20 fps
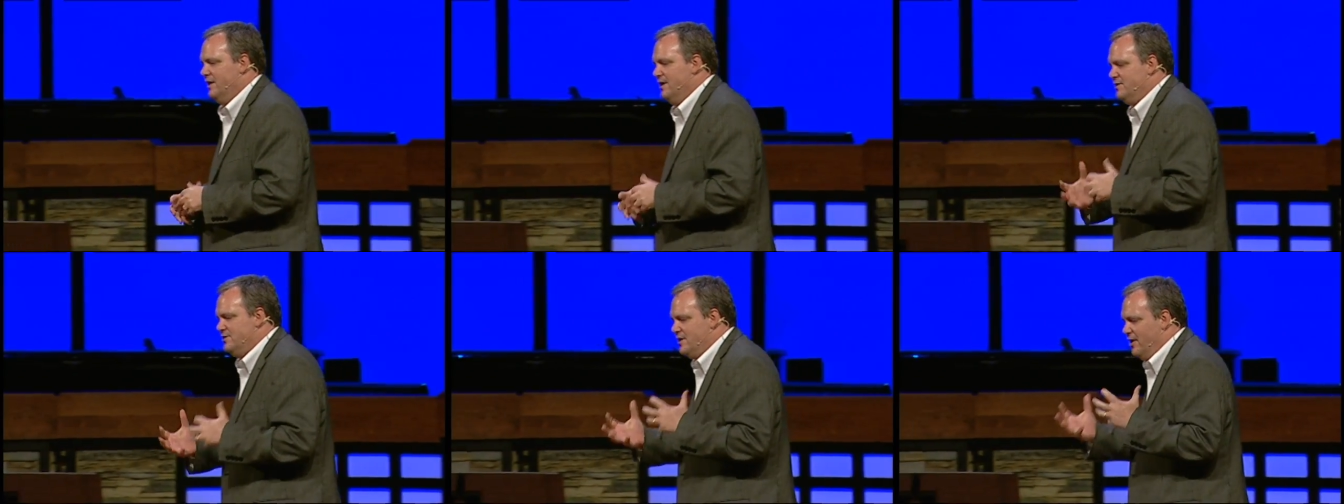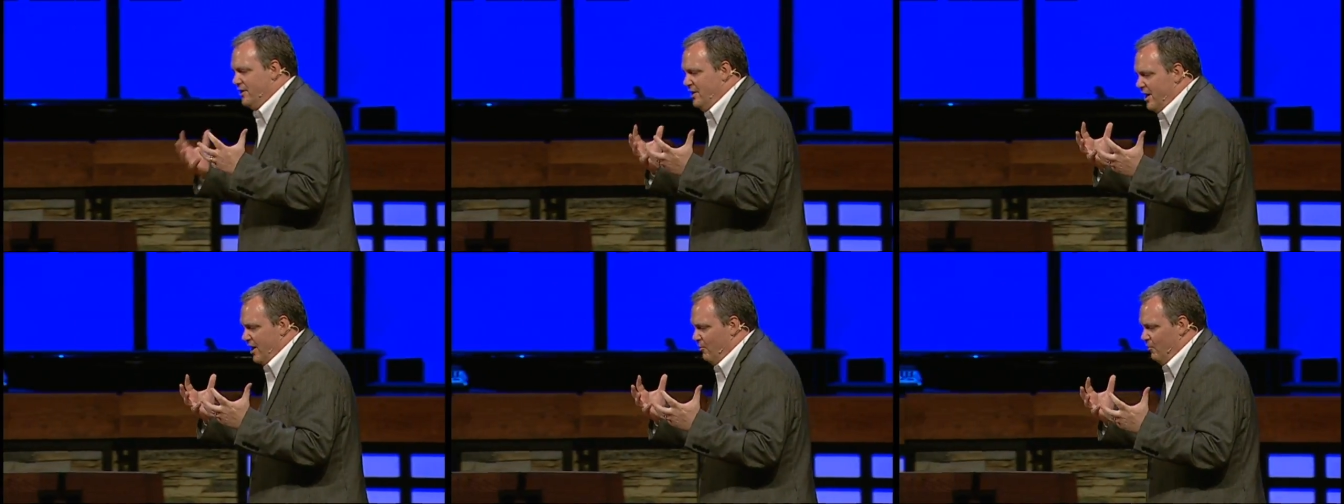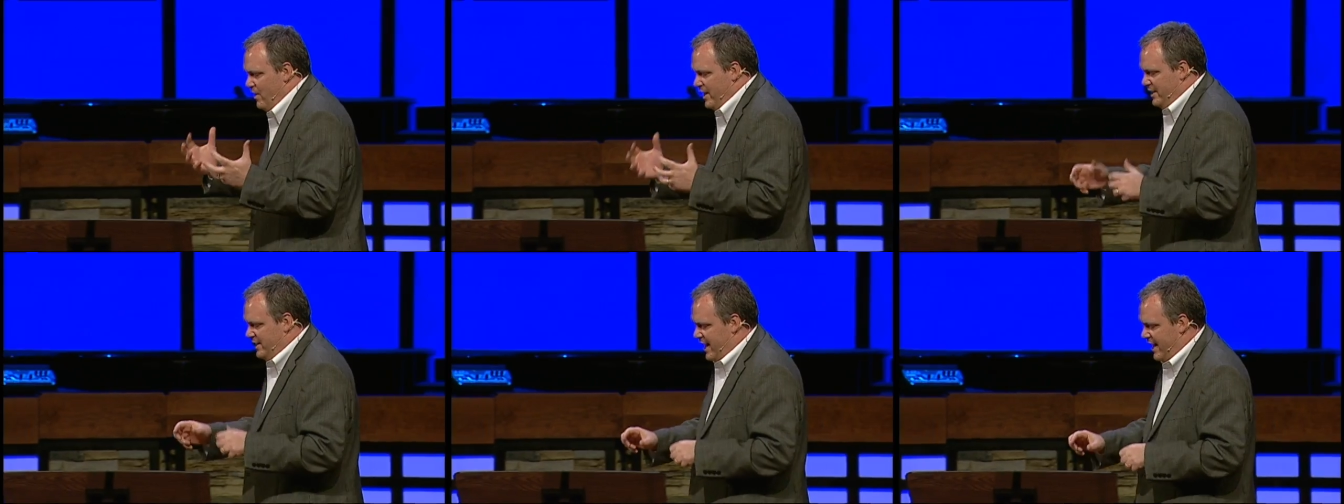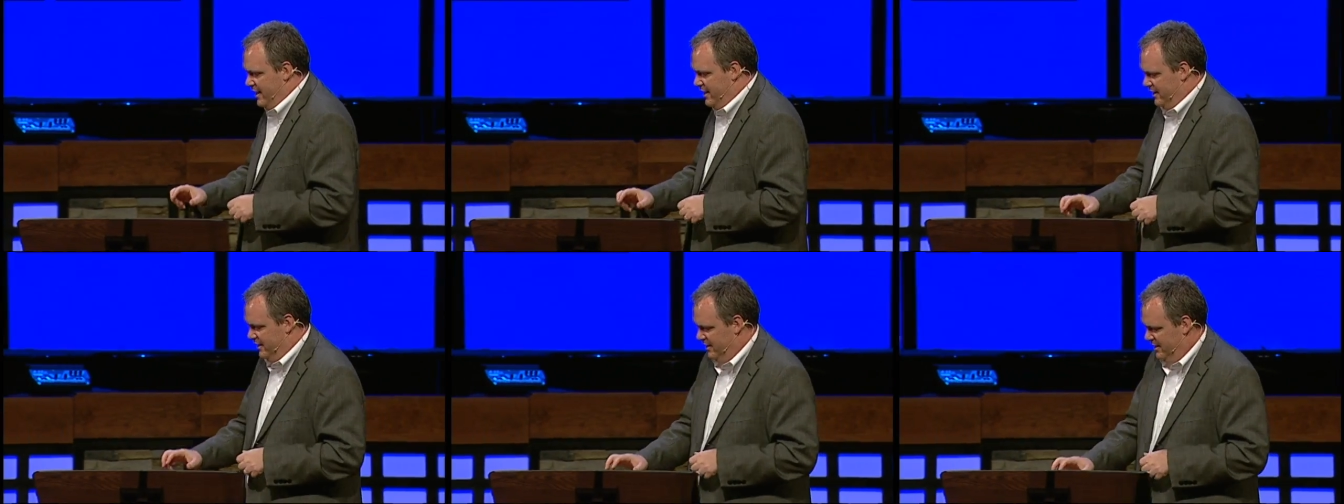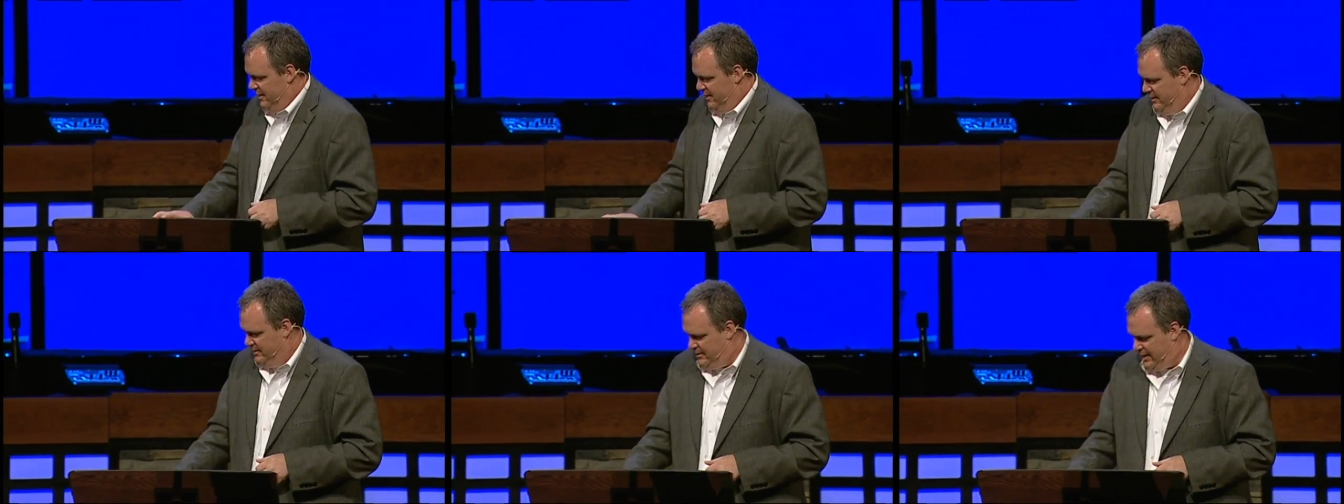So, you know, we kind of
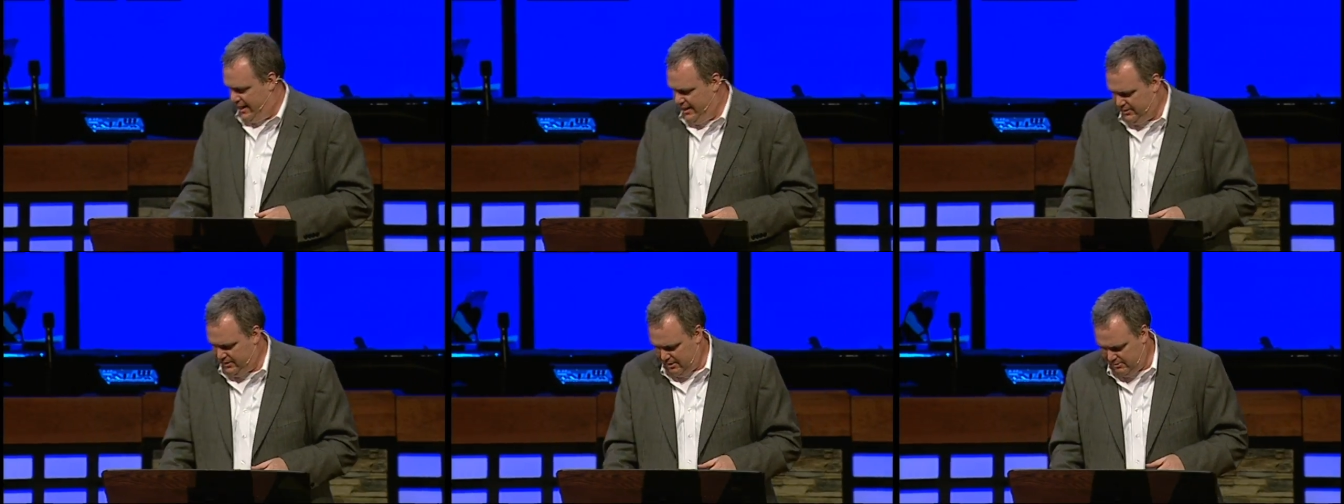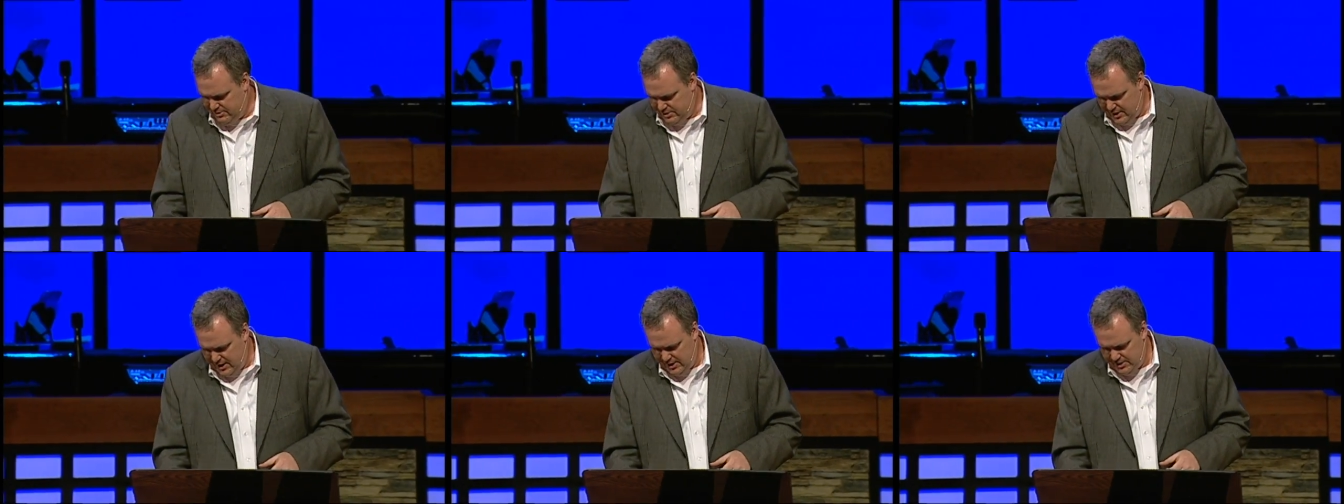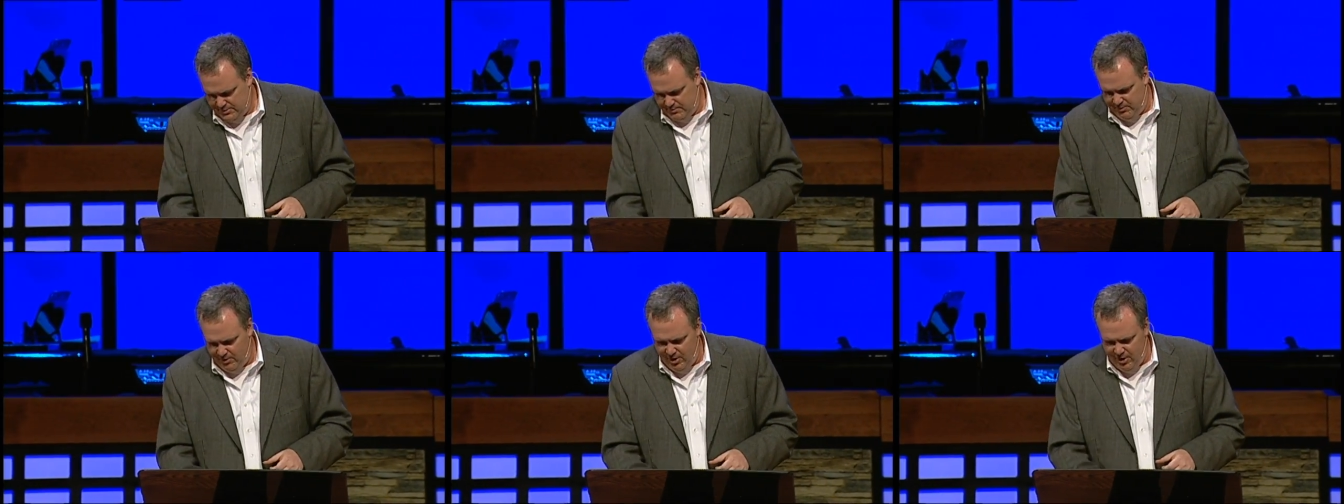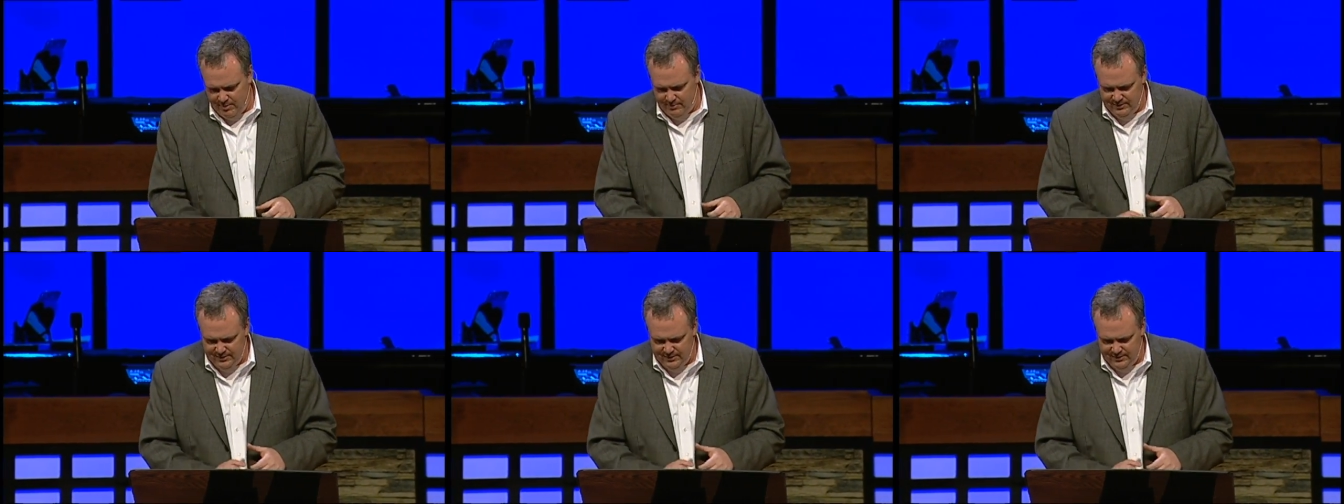take those things apart.